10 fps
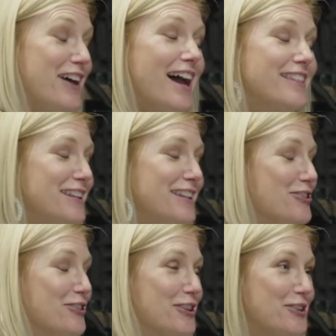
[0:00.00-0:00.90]
I think
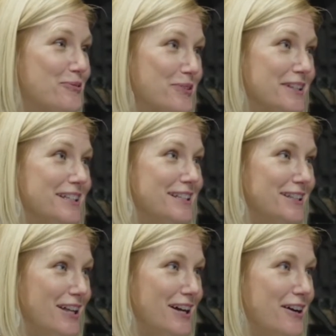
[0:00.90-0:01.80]
you're going to really
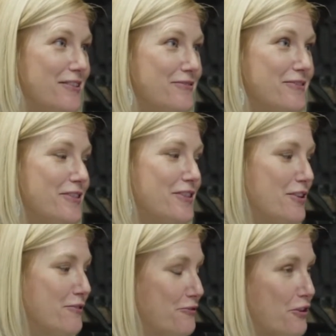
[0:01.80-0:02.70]
love
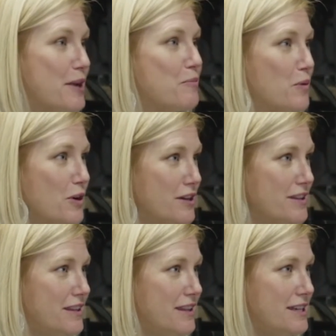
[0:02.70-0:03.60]
the framework
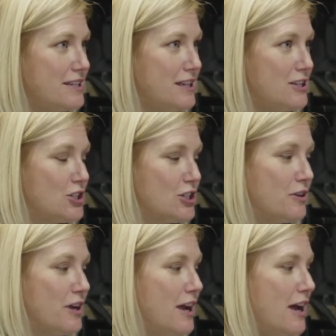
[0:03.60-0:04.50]
that they teach you
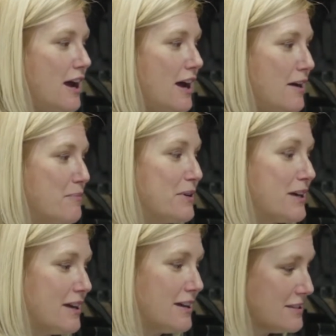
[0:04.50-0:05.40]

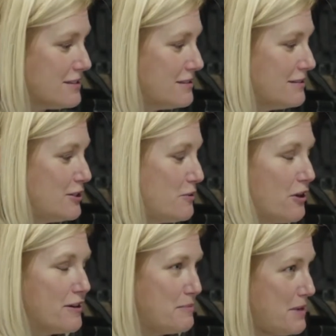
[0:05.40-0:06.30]
because you are
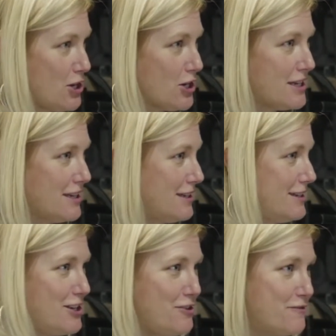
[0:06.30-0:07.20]
an American
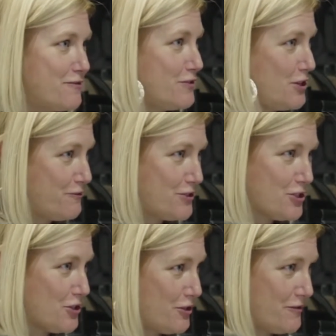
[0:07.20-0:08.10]
and you've
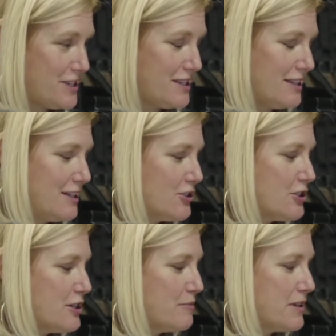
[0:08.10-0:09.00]
served in
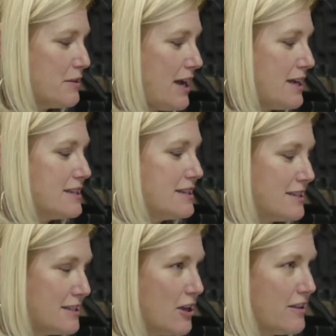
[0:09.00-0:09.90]
leadership capacities
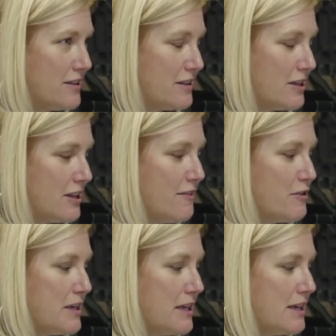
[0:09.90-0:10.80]
in the
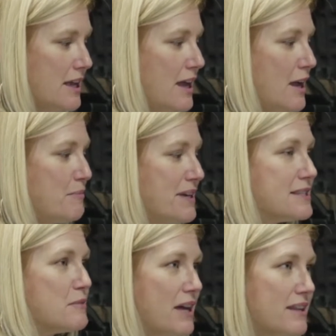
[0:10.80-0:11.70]
government, but
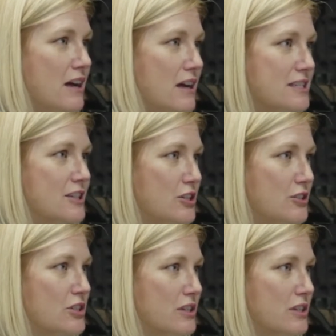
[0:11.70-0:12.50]
it's about the Constitution.